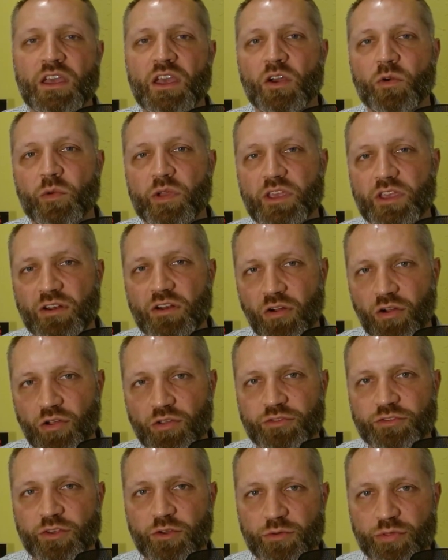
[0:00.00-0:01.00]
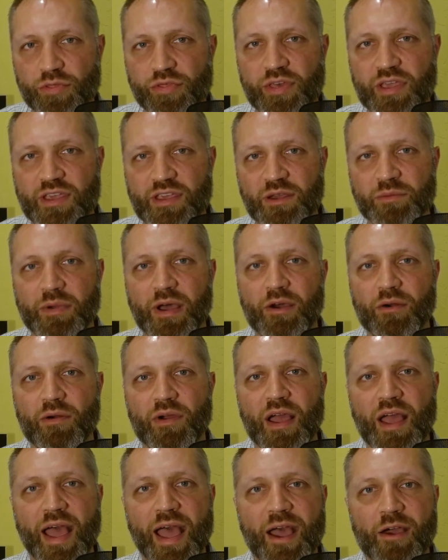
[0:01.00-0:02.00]
we can also think about
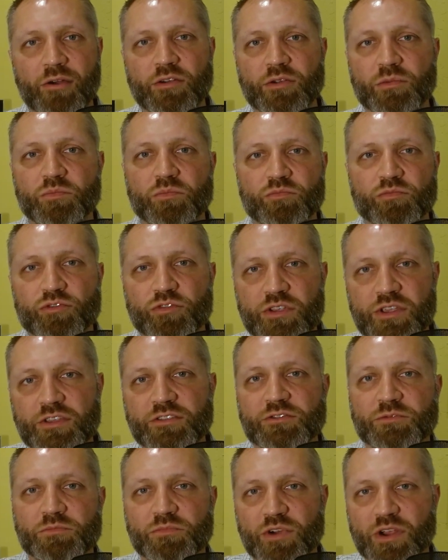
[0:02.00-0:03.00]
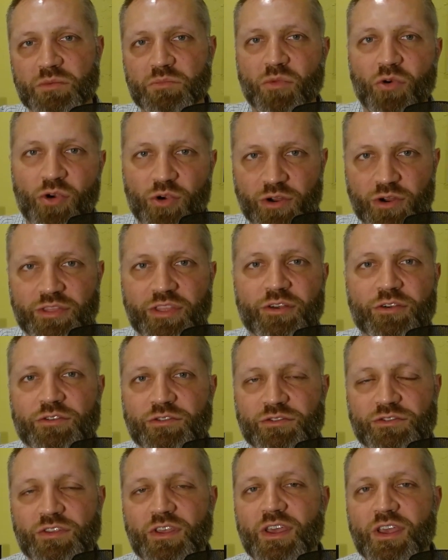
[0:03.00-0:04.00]
how to pre-springboard
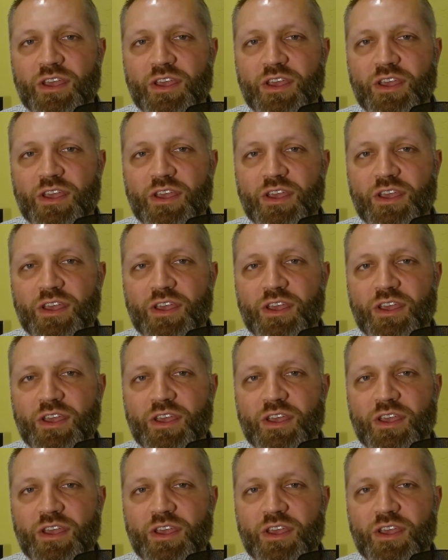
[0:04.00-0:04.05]
those